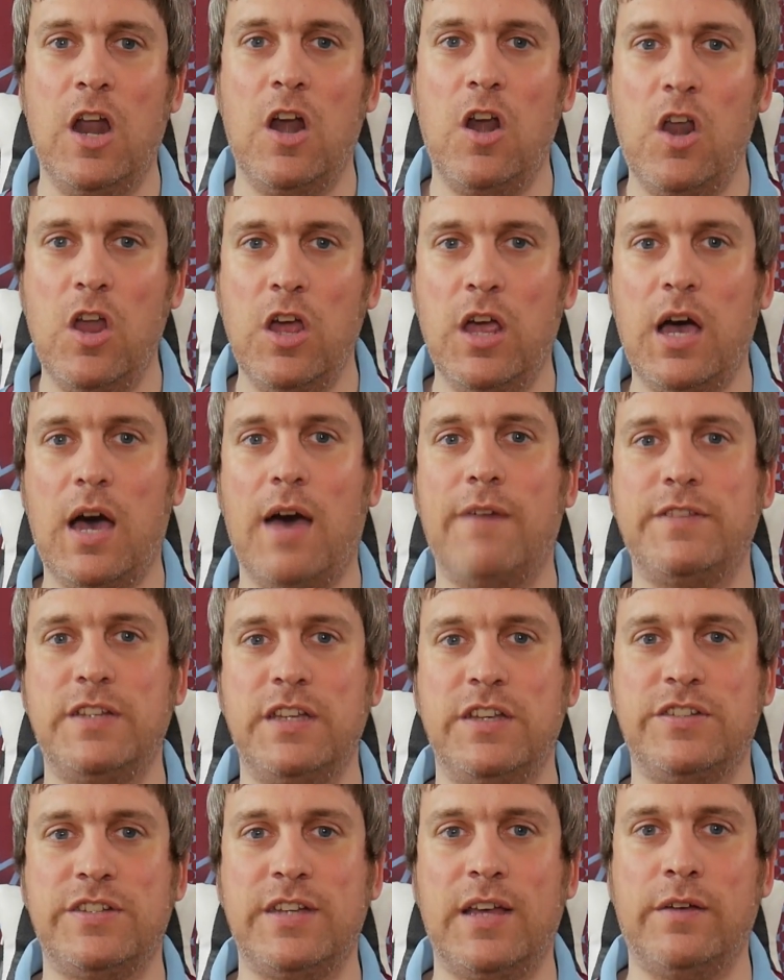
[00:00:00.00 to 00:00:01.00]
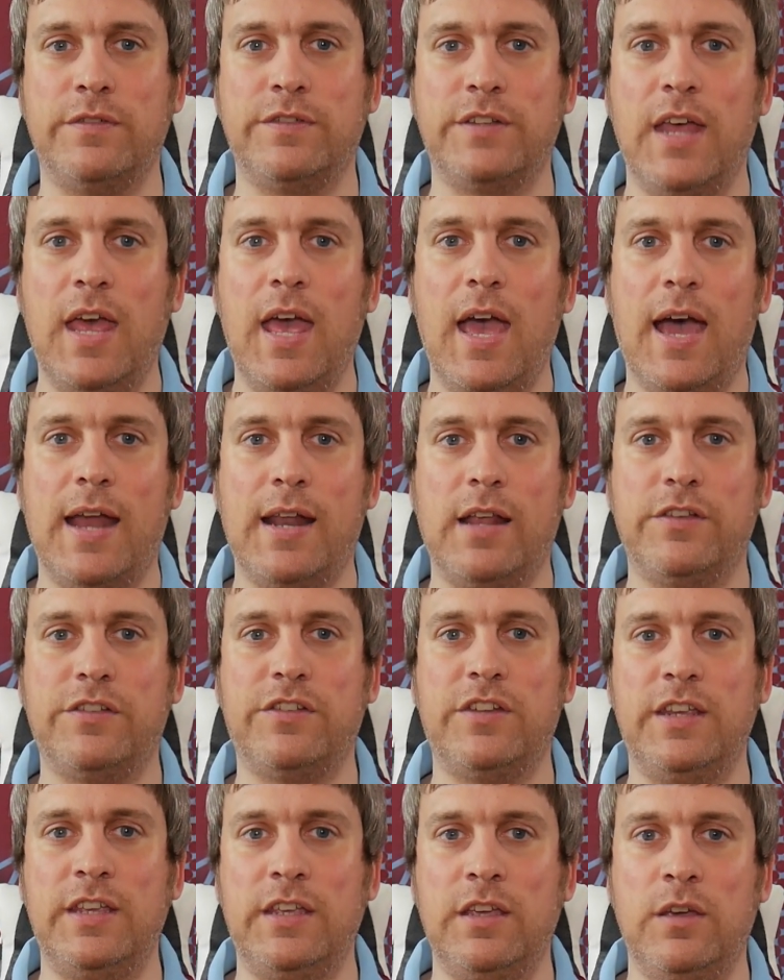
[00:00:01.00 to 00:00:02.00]
Look after yourselves, and I'll
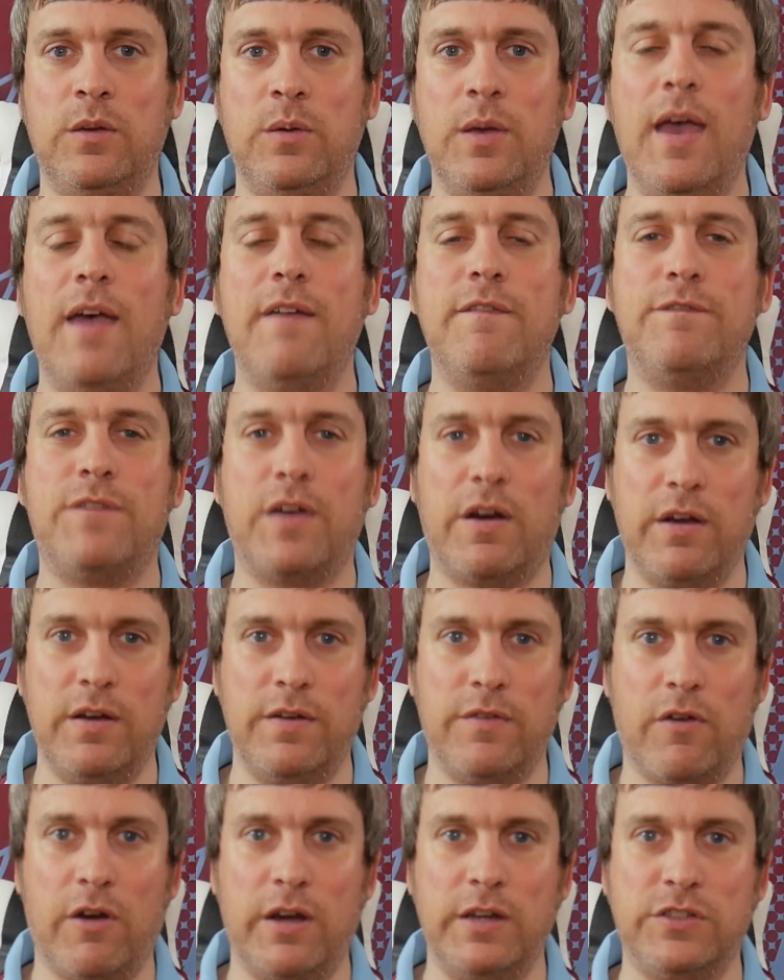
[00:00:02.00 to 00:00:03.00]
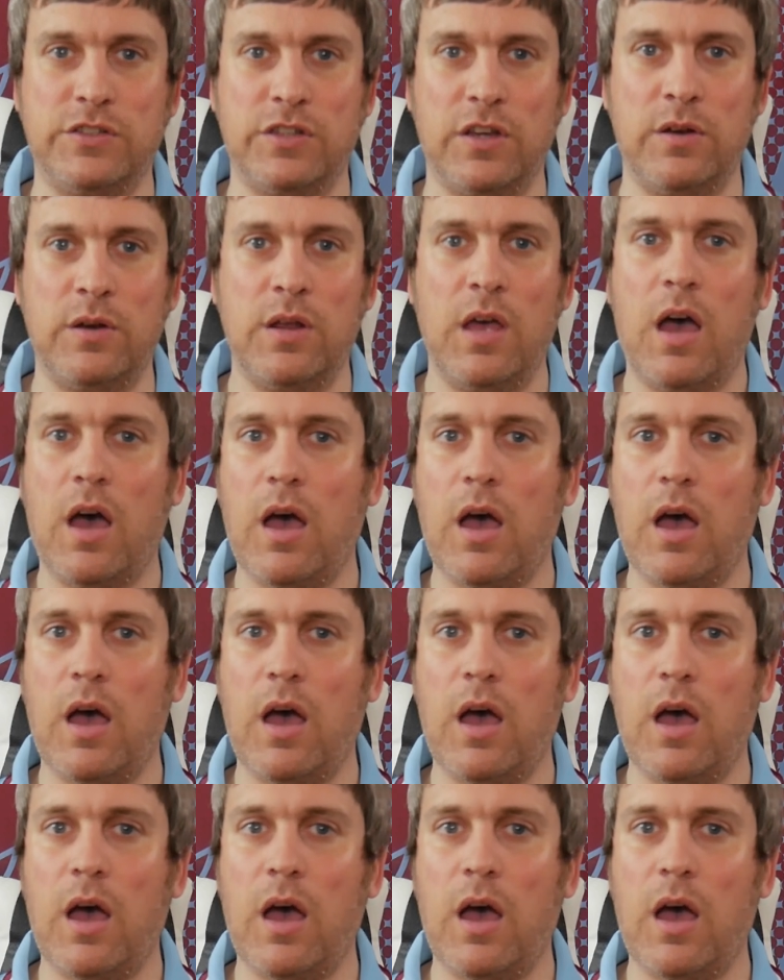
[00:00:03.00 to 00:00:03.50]
see you very soon,